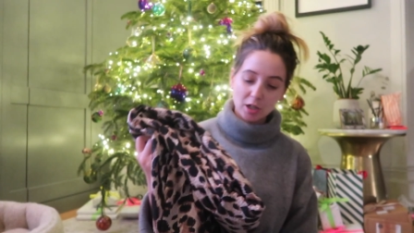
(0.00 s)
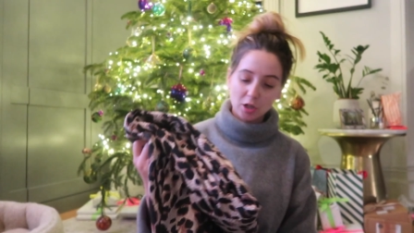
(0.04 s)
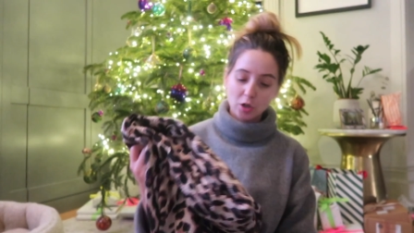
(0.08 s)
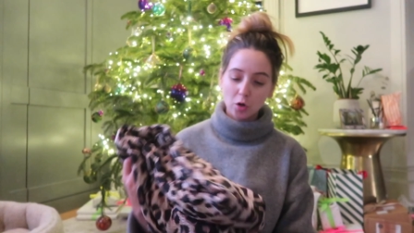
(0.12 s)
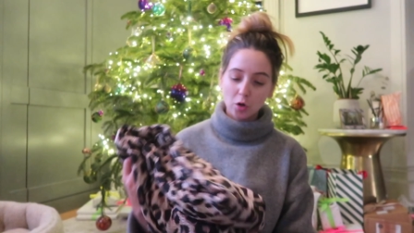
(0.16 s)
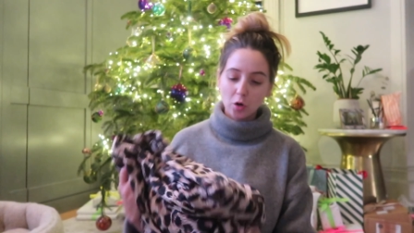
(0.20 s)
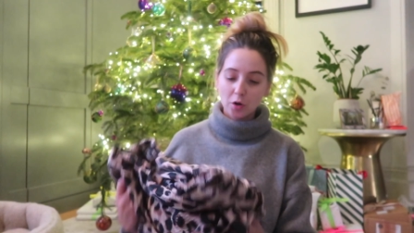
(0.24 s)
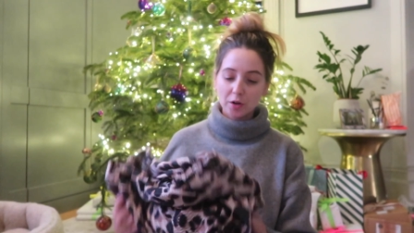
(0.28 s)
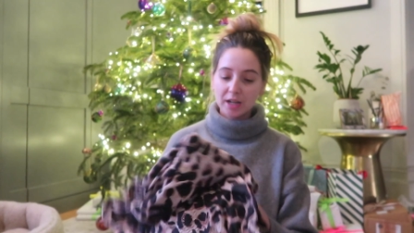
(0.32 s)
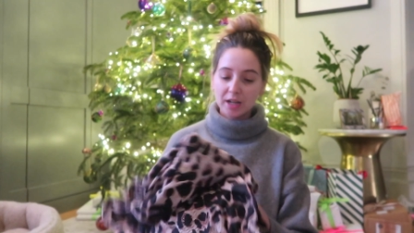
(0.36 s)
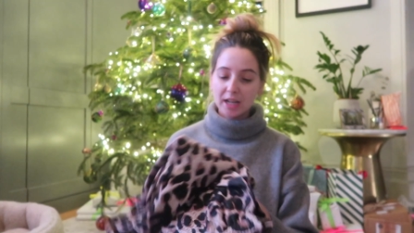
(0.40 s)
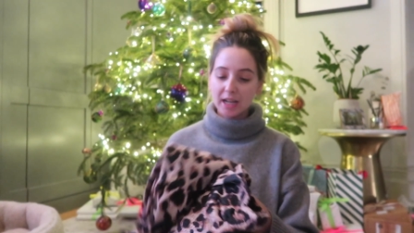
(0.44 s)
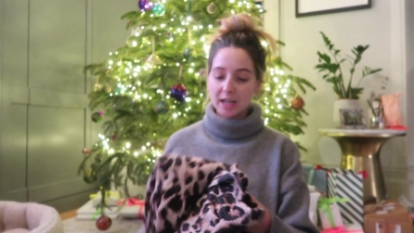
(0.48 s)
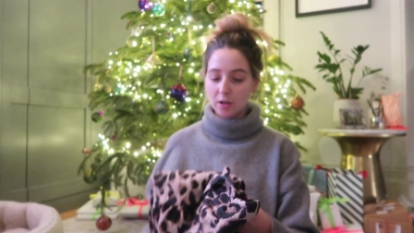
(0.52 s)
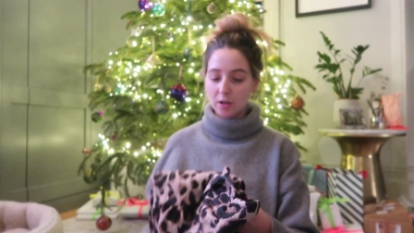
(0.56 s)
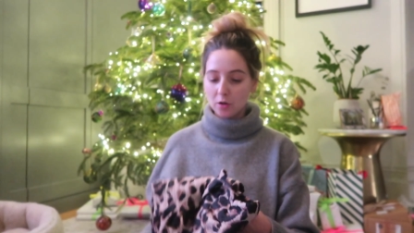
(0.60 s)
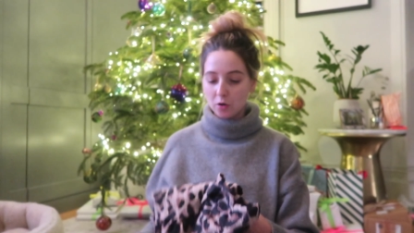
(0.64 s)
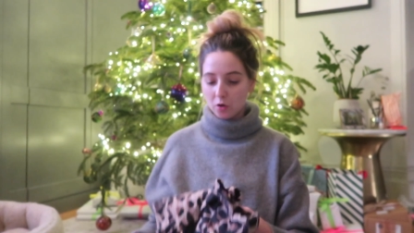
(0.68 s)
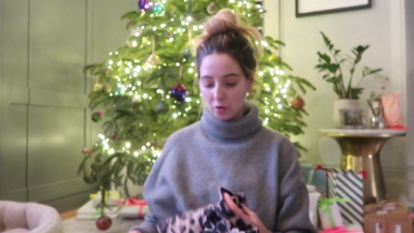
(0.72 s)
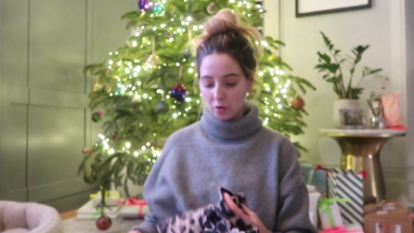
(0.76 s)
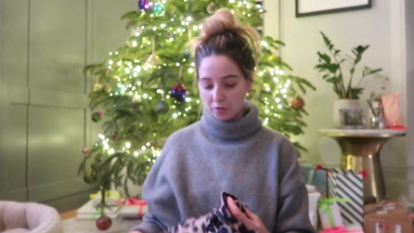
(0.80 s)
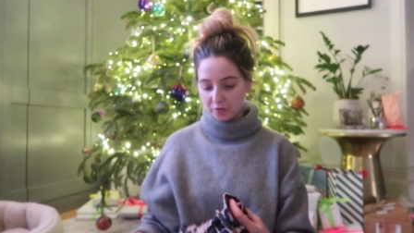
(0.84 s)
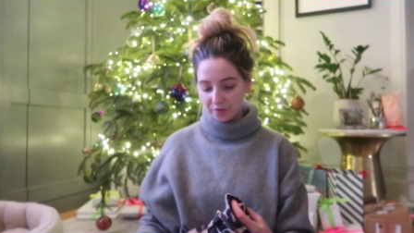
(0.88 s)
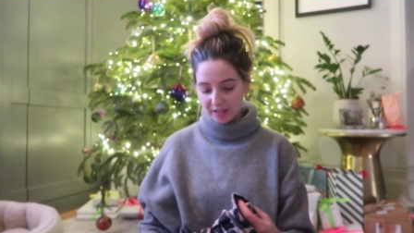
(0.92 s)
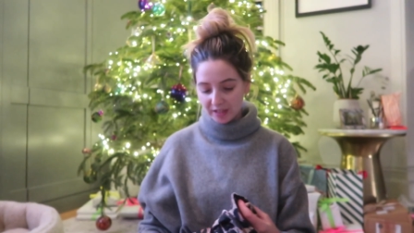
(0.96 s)
gone in
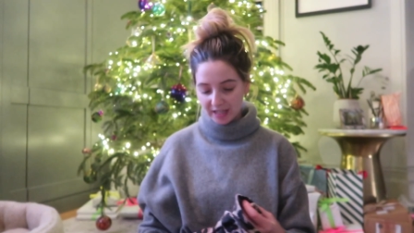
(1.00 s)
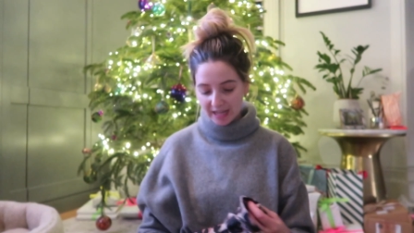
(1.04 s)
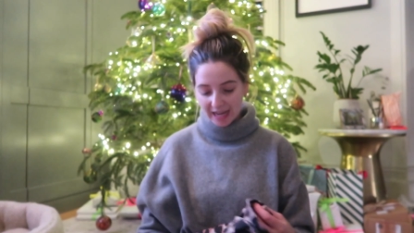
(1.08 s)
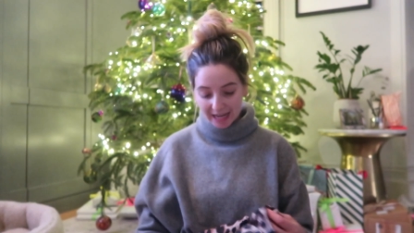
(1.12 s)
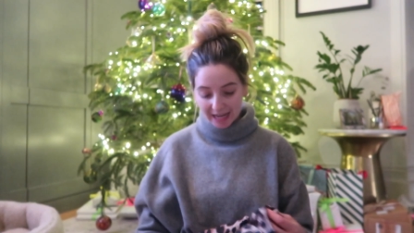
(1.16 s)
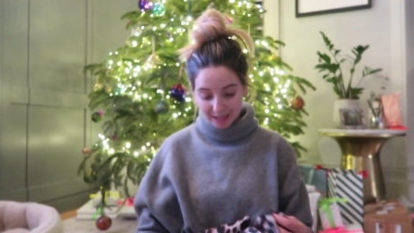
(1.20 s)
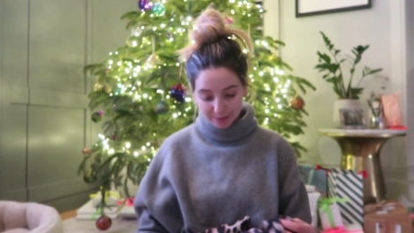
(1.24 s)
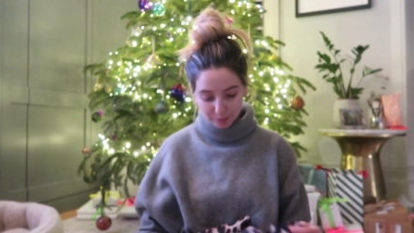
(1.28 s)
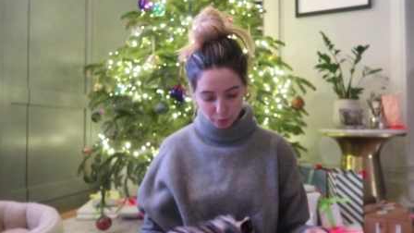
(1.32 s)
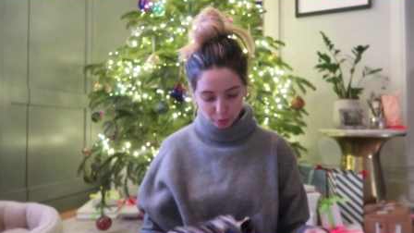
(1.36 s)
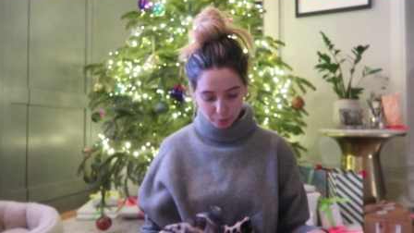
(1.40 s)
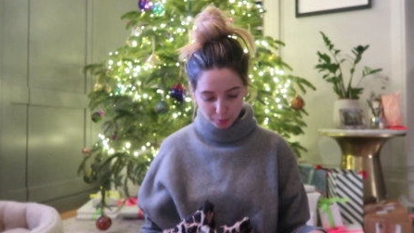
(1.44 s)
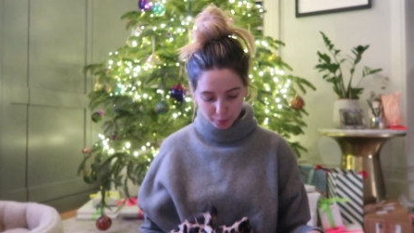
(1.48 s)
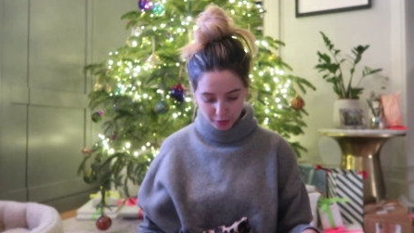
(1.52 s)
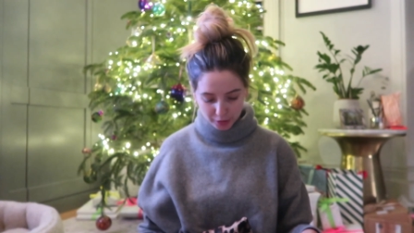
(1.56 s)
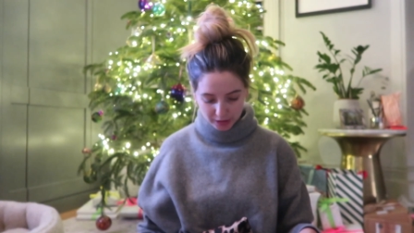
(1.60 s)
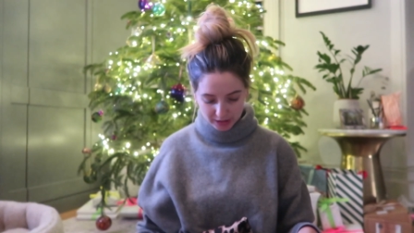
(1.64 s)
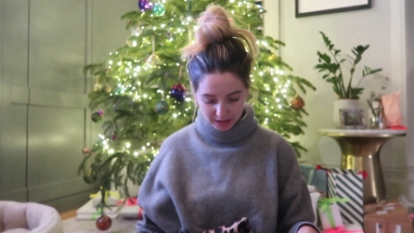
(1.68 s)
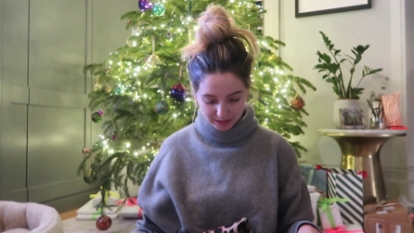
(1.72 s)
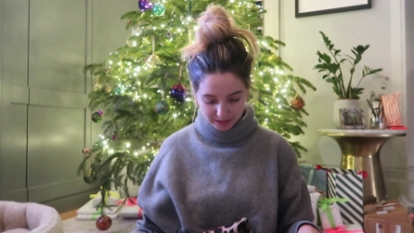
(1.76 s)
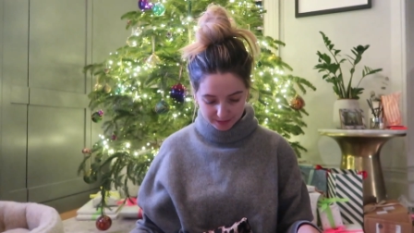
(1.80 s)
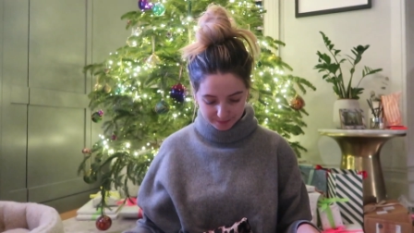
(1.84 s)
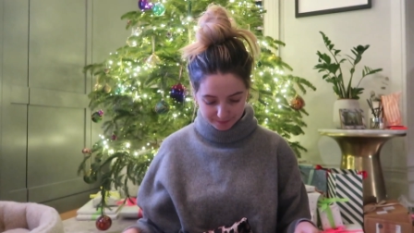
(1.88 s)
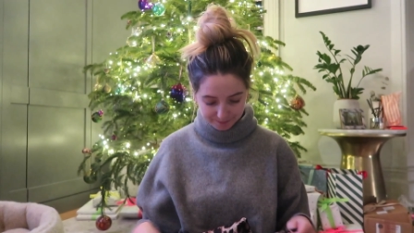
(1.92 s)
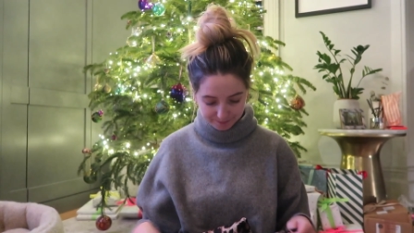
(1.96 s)
on the animal
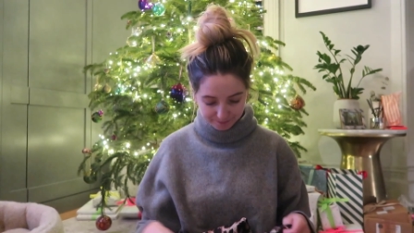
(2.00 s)
print.